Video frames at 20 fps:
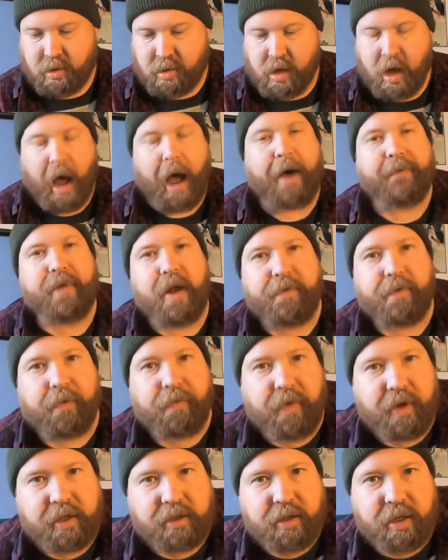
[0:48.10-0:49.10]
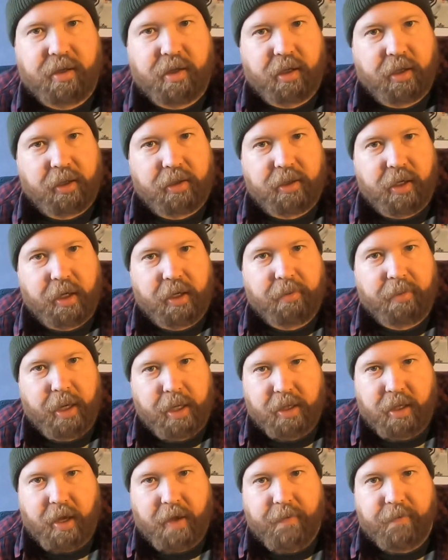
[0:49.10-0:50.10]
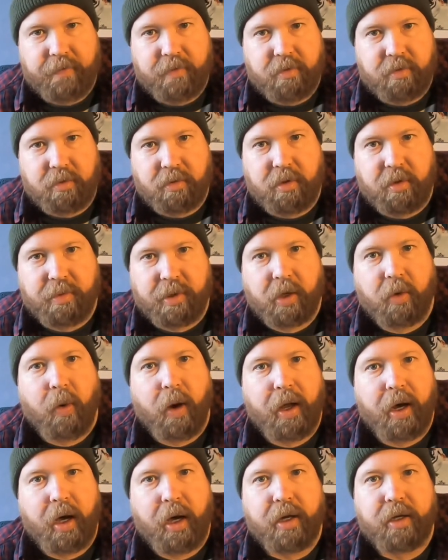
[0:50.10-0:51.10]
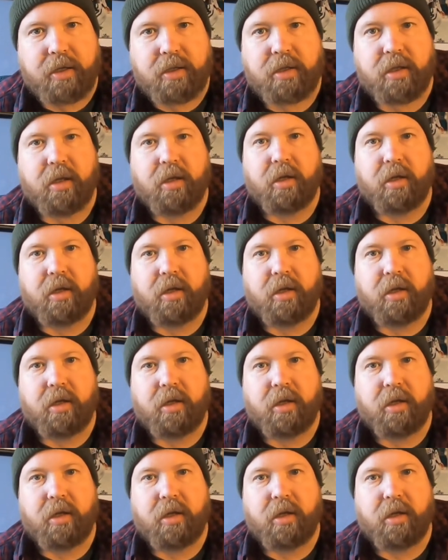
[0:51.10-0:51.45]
I've never fixed a thing a day in my life, to be quite honest.